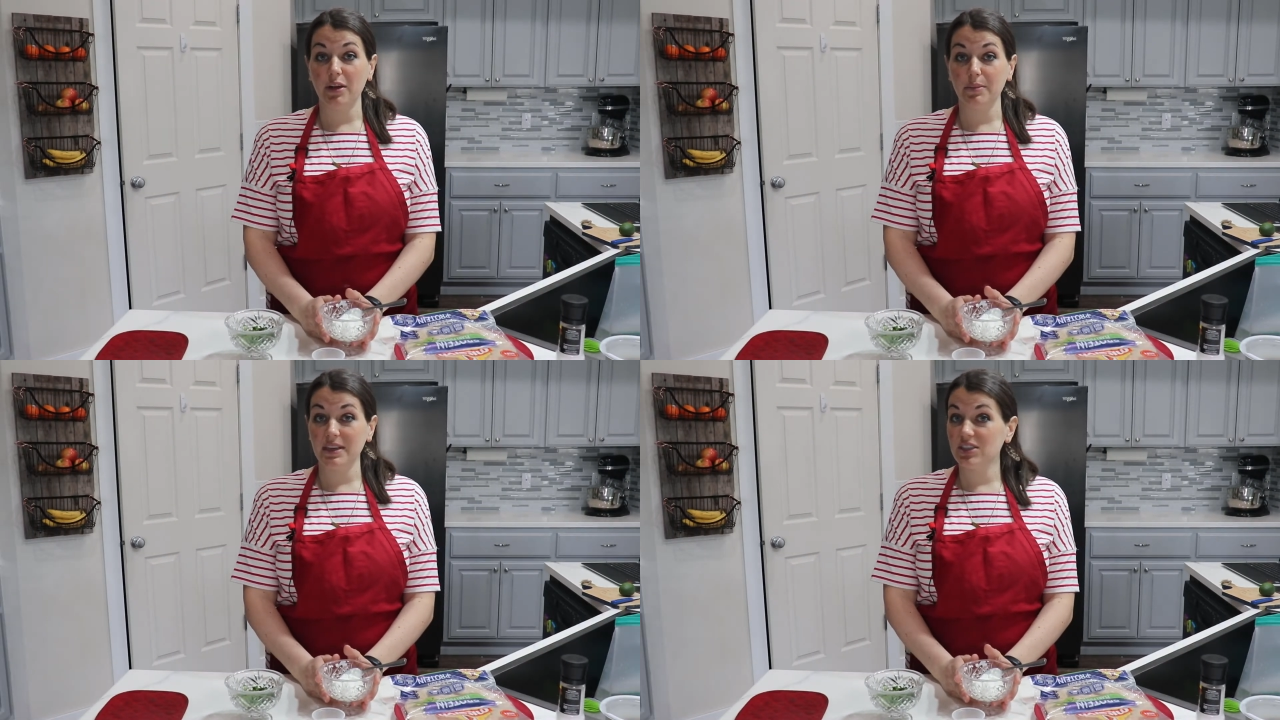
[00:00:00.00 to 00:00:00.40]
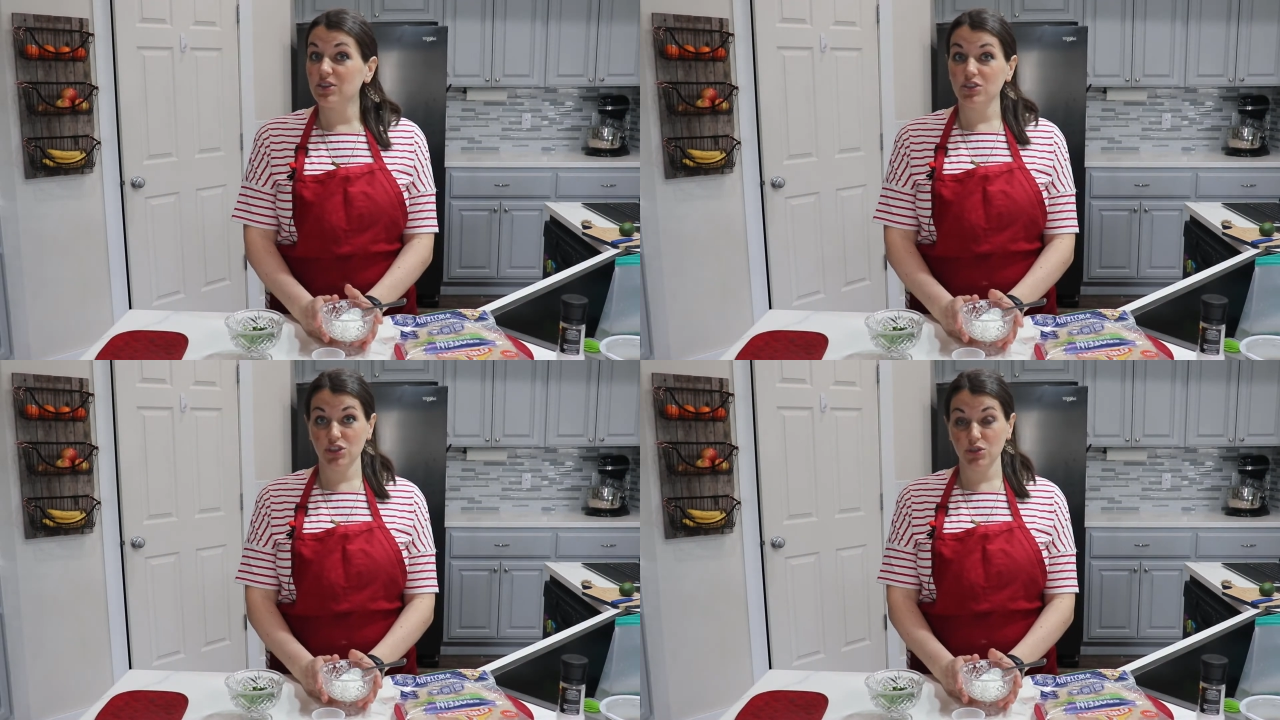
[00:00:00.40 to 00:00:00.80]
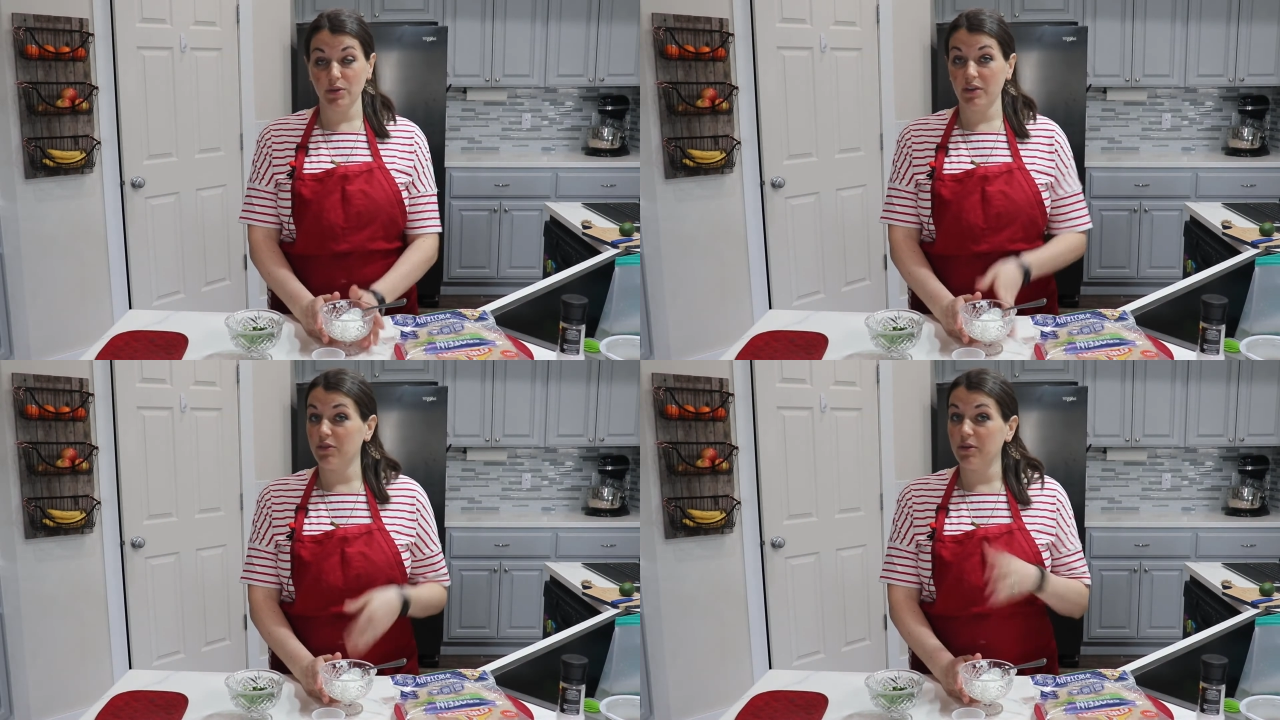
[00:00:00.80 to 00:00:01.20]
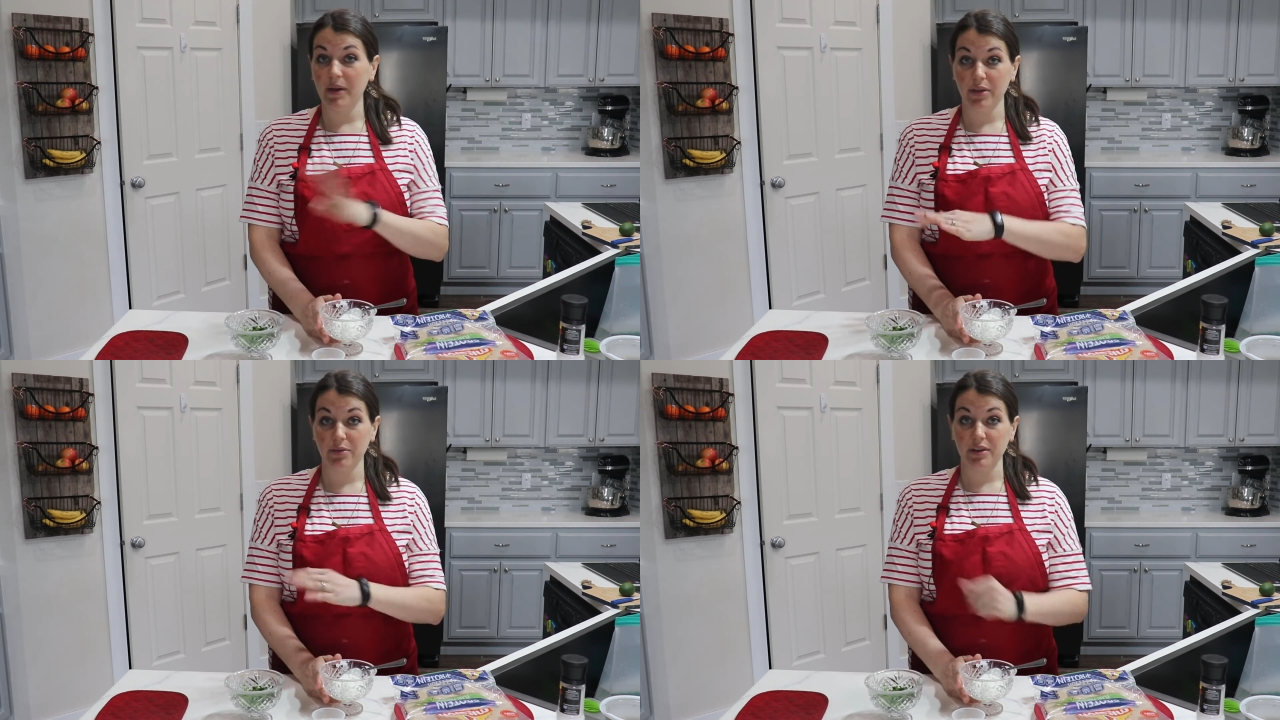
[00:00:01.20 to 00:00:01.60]
our beans are stewing for
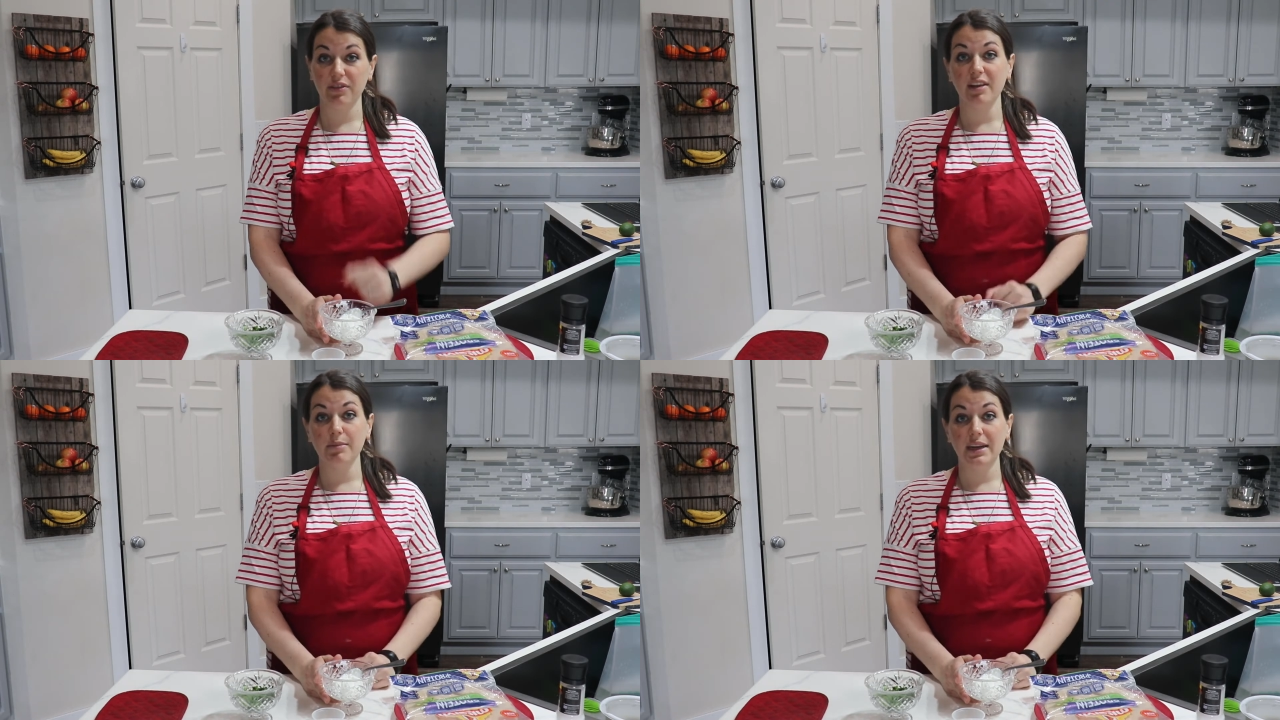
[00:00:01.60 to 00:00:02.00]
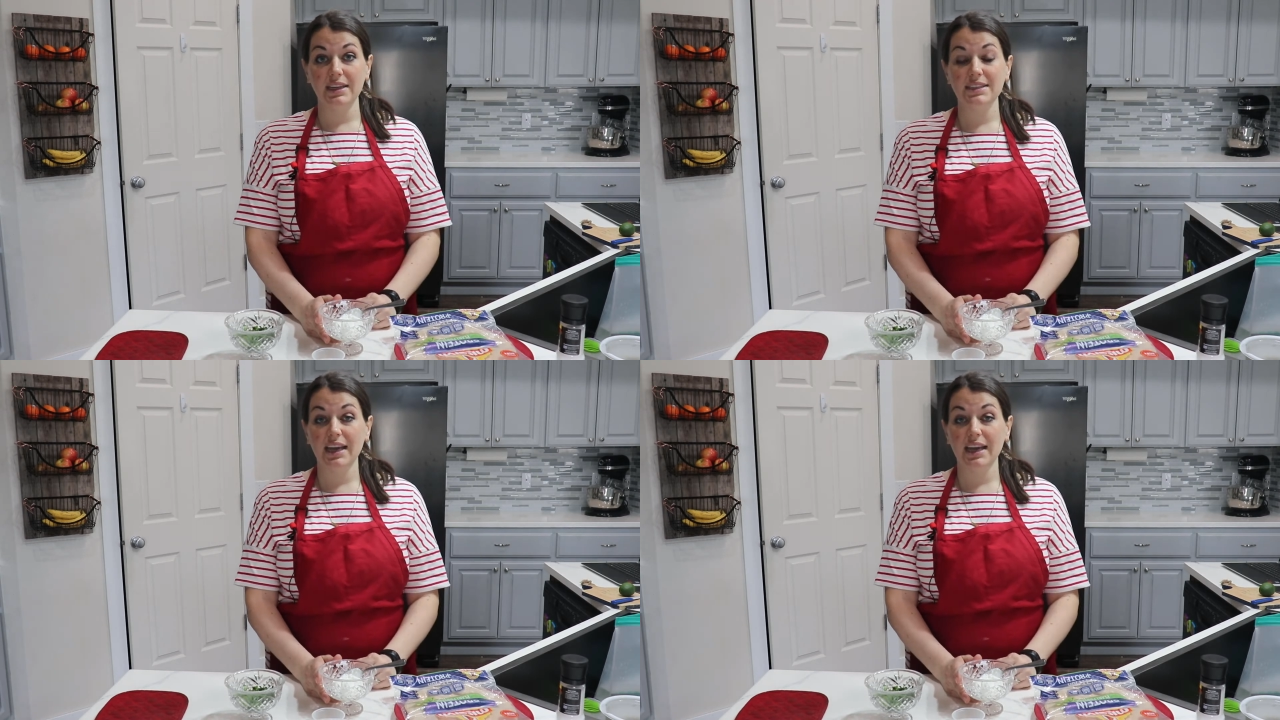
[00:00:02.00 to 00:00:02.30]
about 3 to 5 minutes